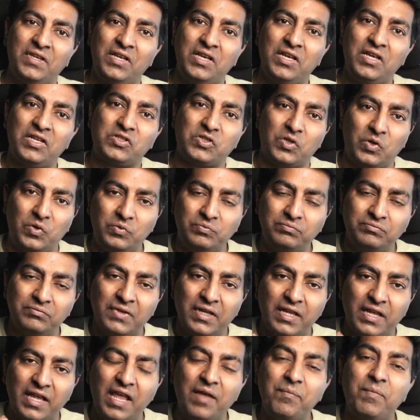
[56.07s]
So
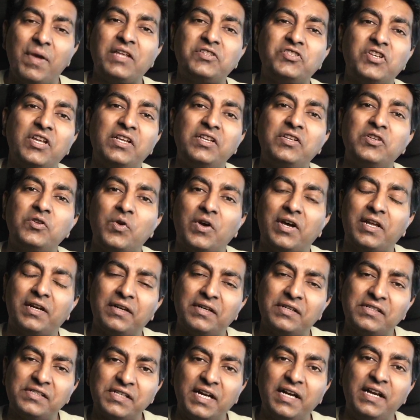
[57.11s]
imagine you are
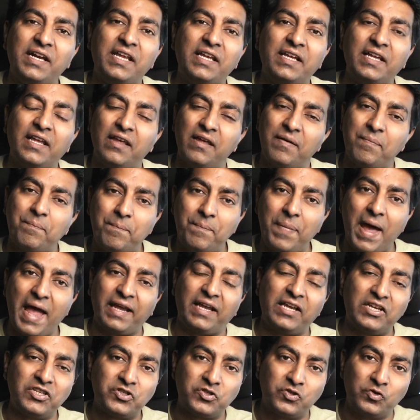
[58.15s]
sending a
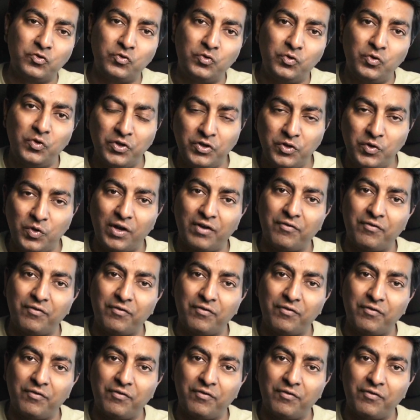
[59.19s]
package to your